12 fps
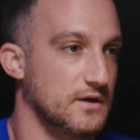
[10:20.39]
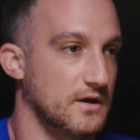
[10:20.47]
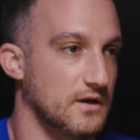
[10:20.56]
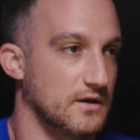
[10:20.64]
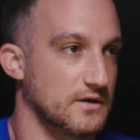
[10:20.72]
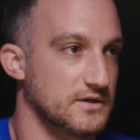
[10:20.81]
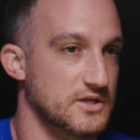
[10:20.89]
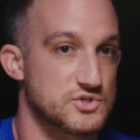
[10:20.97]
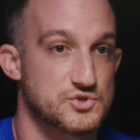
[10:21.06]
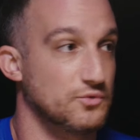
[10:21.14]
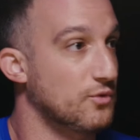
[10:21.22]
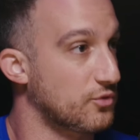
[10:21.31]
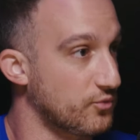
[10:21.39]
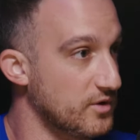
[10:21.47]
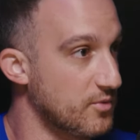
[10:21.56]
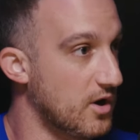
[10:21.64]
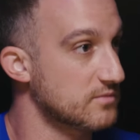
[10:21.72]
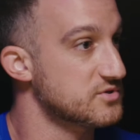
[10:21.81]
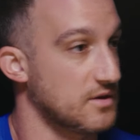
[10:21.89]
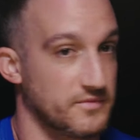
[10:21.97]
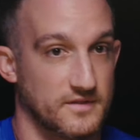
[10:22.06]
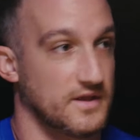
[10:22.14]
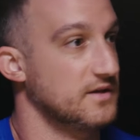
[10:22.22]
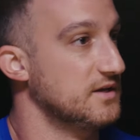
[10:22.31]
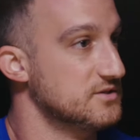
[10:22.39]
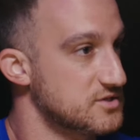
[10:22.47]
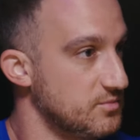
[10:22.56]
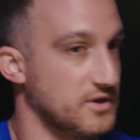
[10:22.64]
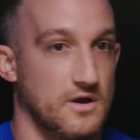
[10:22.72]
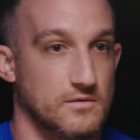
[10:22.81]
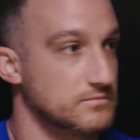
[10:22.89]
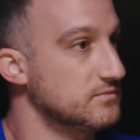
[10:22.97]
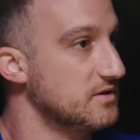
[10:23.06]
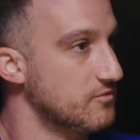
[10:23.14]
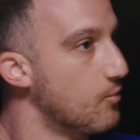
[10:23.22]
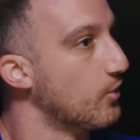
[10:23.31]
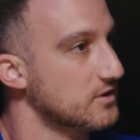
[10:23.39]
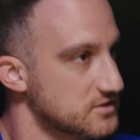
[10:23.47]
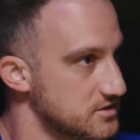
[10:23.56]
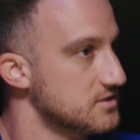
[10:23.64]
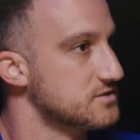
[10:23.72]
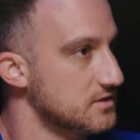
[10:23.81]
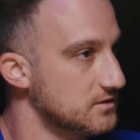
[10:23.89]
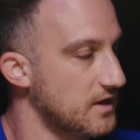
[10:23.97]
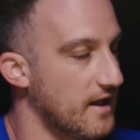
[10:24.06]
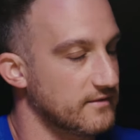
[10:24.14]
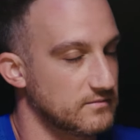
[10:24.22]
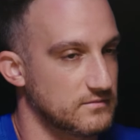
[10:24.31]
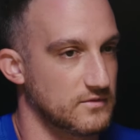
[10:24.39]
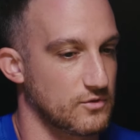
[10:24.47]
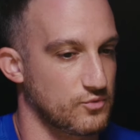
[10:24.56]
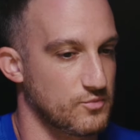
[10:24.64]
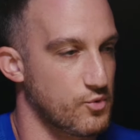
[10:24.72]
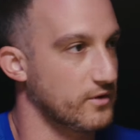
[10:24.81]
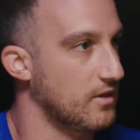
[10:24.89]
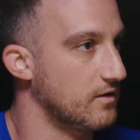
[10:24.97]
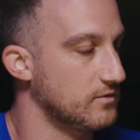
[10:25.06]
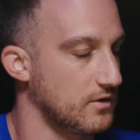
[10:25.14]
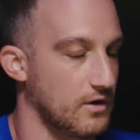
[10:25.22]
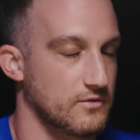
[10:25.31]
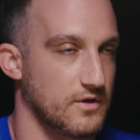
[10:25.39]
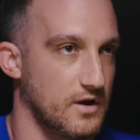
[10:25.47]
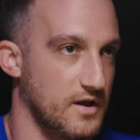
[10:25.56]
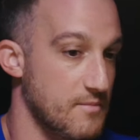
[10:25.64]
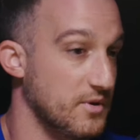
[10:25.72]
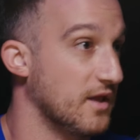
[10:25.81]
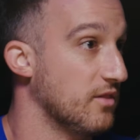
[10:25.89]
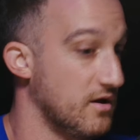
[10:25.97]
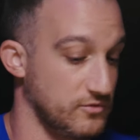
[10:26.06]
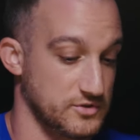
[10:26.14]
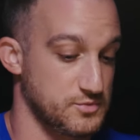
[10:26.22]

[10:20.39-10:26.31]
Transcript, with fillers: Uh, can shoot the three ball, something that needs to become even more consistent at the three point level or the NBA level,